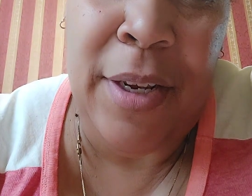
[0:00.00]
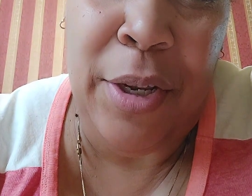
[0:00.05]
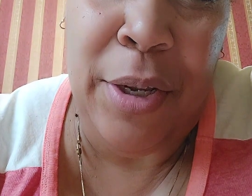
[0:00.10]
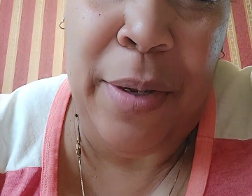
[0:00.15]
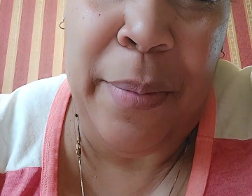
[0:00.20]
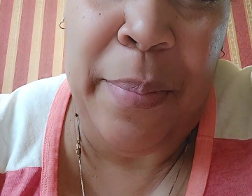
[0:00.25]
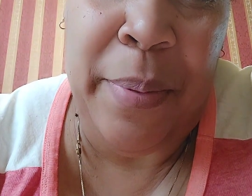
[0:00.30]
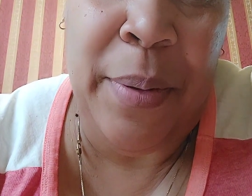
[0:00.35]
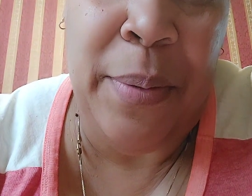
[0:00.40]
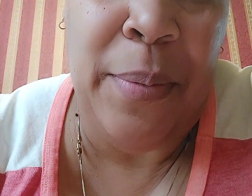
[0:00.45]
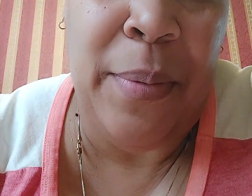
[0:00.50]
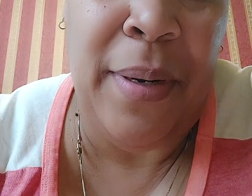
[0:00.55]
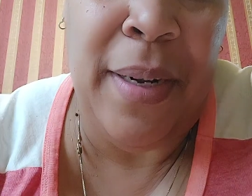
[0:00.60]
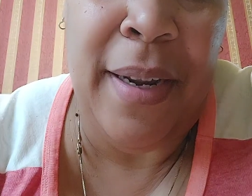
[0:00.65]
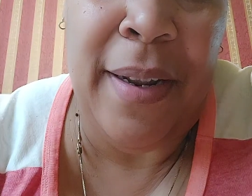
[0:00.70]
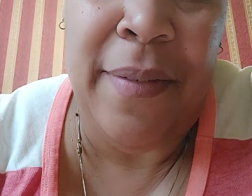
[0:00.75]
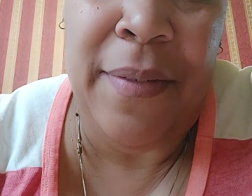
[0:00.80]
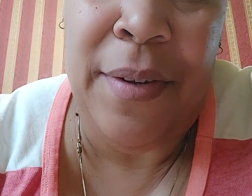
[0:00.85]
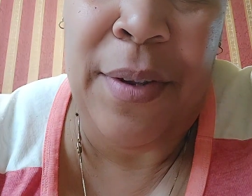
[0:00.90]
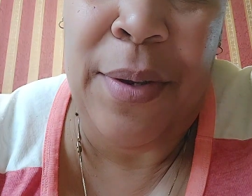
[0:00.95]
You can put
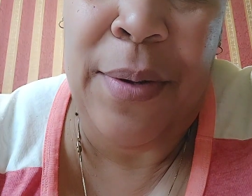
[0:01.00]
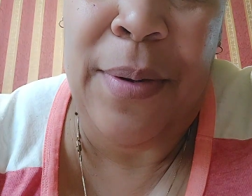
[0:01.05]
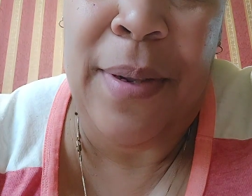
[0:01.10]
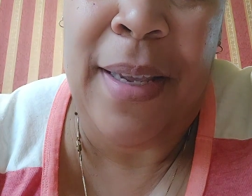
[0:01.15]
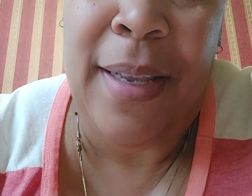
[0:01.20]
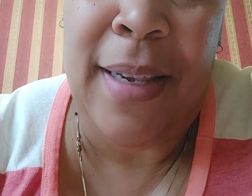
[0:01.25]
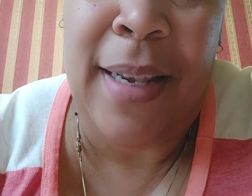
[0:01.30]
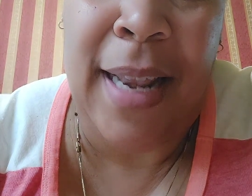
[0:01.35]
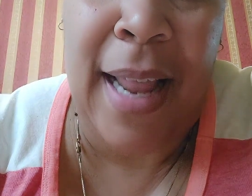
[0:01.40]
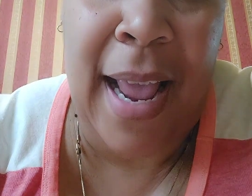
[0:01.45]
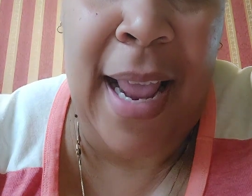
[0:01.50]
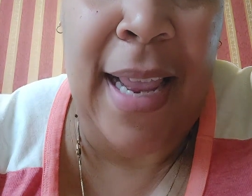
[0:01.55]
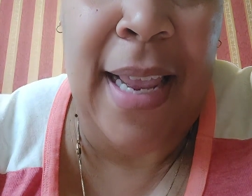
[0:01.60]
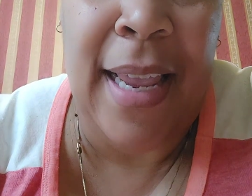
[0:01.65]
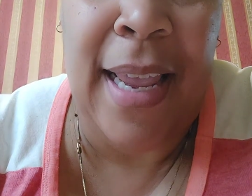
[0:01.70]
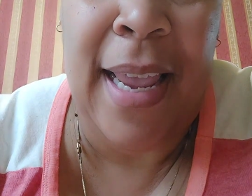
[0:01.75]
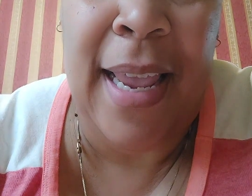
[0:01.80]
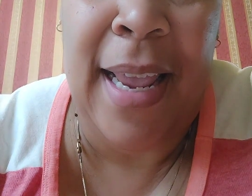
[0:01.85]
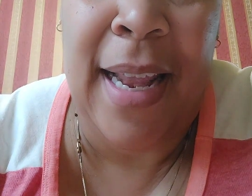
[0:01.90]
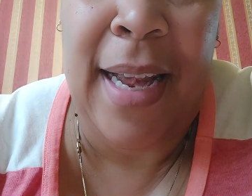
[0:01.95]
whatever you like
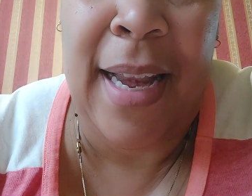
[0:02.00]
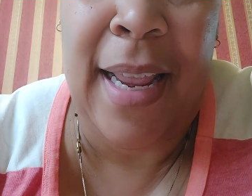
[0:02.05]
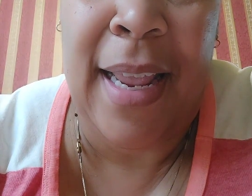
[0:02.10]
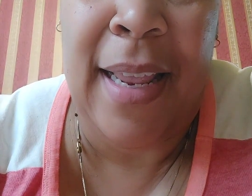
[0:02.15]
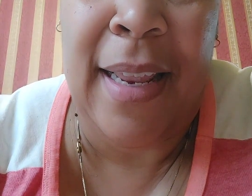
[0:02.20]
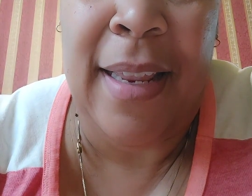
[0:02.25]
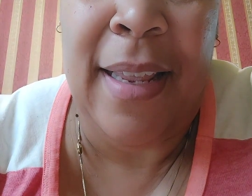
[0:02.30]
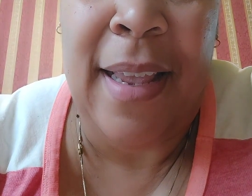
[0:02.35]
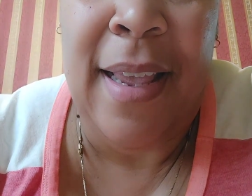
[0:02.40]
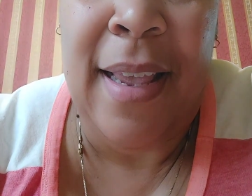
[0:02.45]
in it.